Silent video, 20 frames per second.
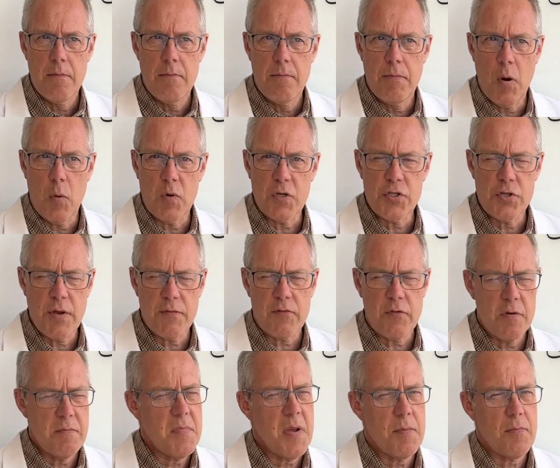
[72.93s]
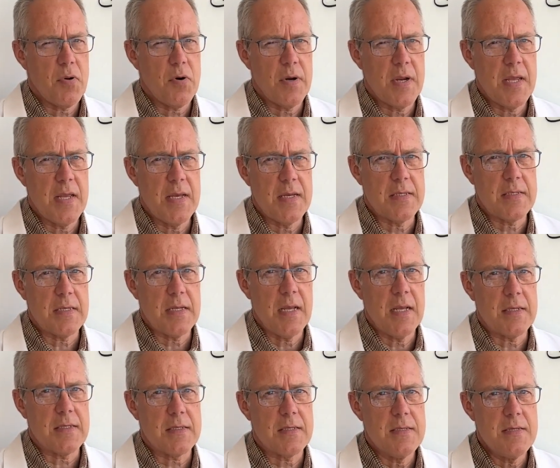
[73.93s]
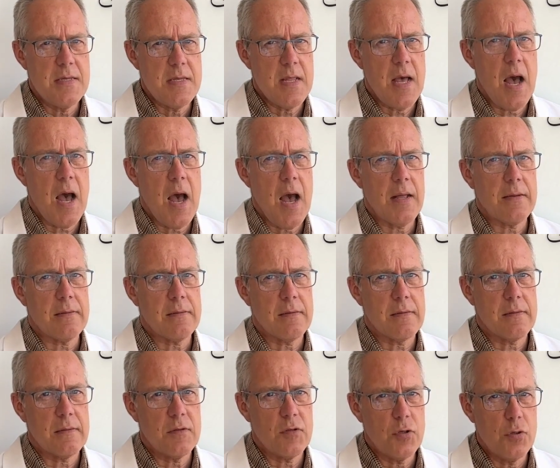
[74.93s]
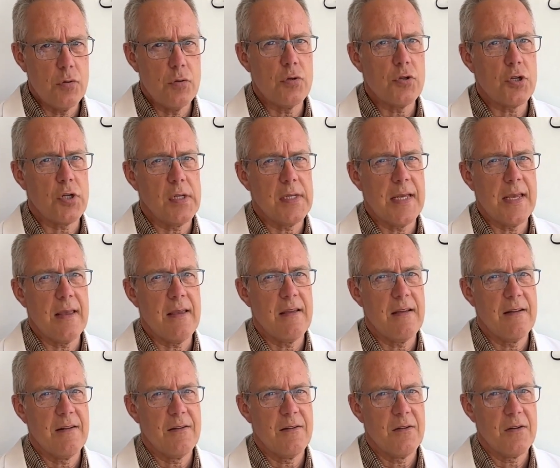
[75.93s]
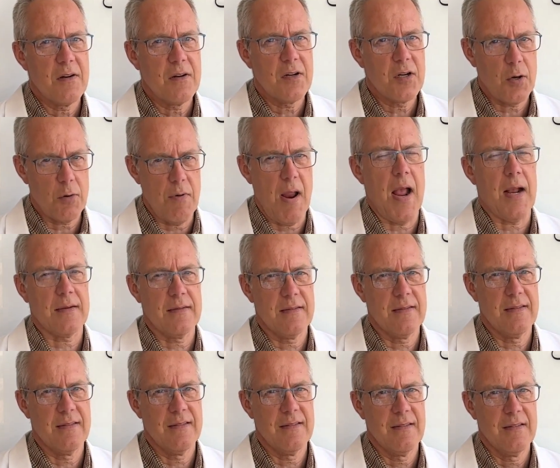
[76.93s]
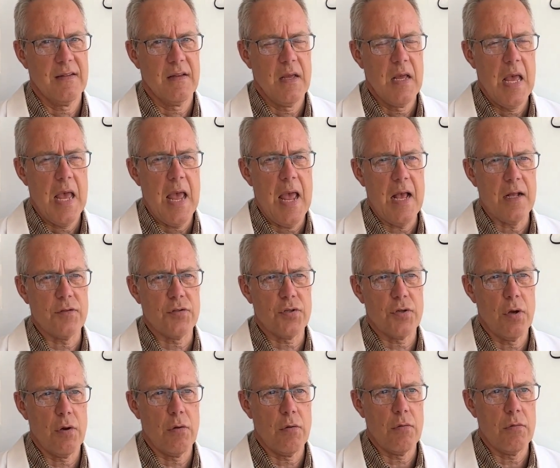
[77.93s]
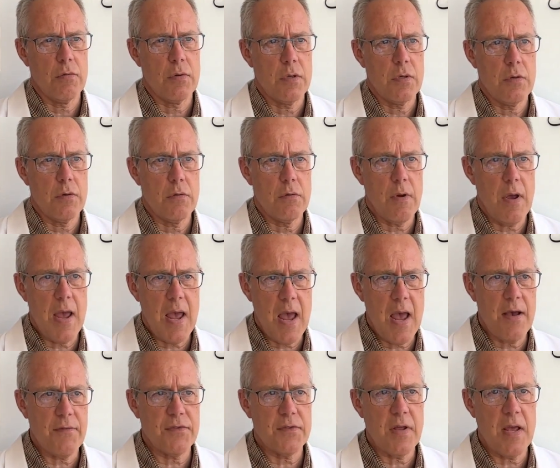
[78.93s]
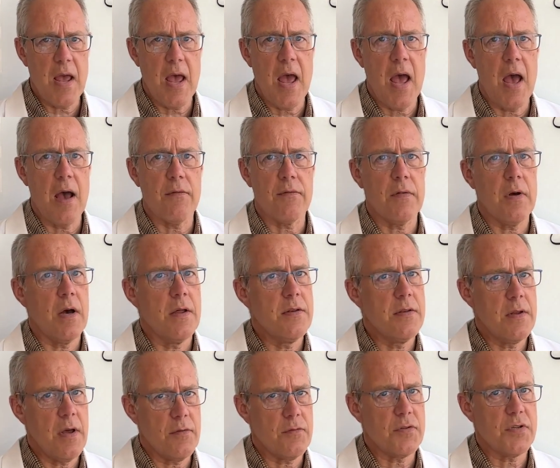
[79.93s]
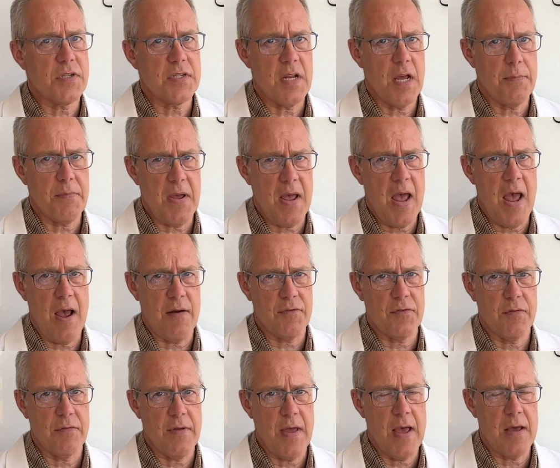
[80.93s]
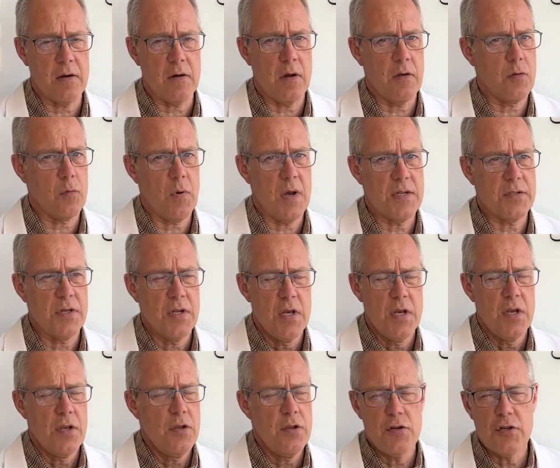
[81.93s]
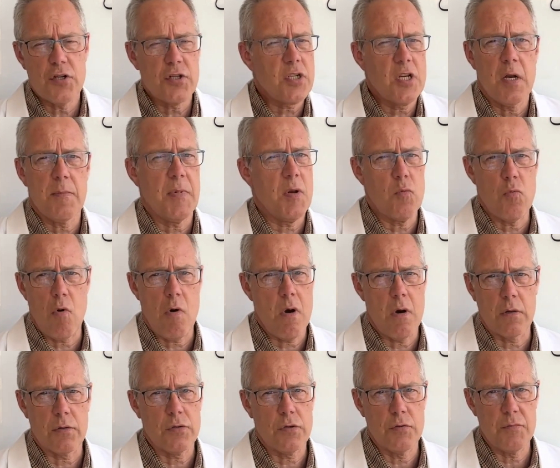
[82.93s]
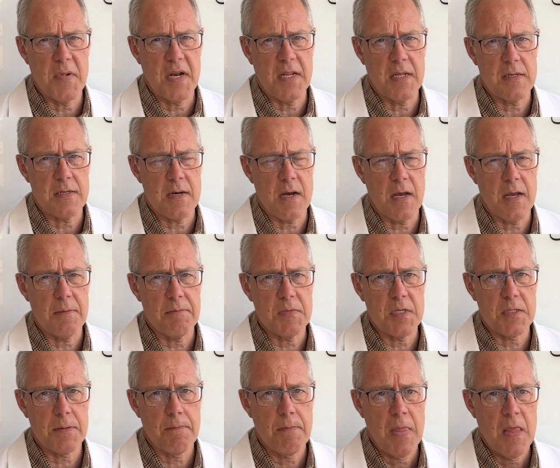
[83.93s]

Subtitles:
But what you have to remember is it's not usually correct. And so you have to have another step after that. Otherwise, you're just going to be wrong too many times.